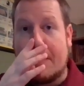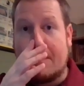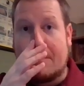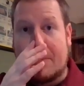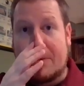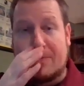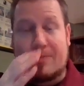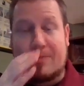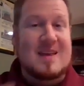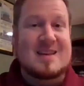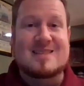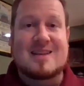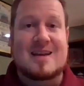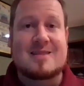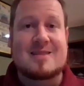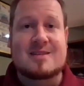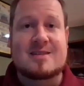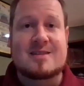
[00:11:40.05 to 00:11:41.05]
But that's
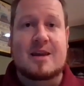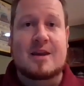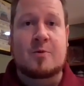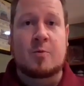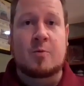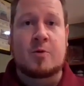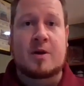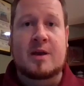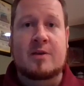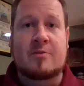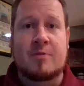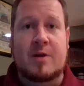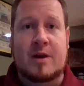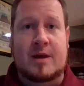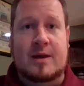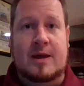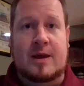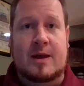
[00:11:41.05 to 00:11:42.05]
not the setting we're in
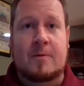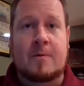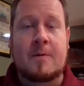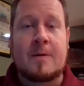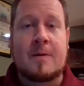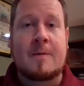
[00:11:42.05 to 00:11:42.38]
right now.